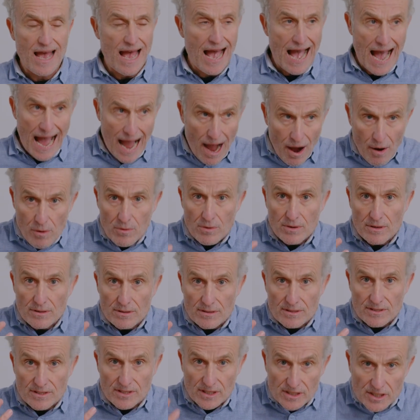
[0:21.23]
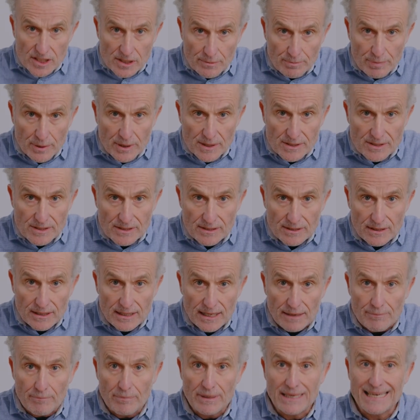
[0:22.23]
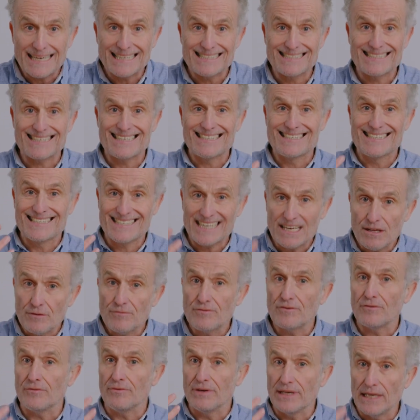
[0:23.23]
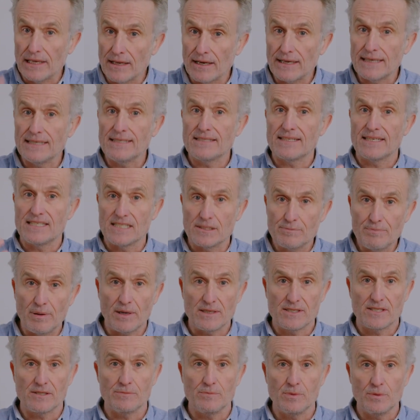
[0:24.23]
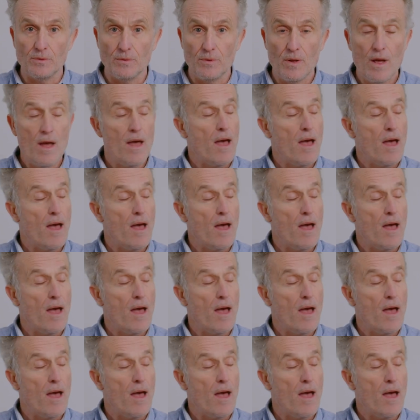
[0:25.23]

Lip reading: how such a person can be as self-reliant as possible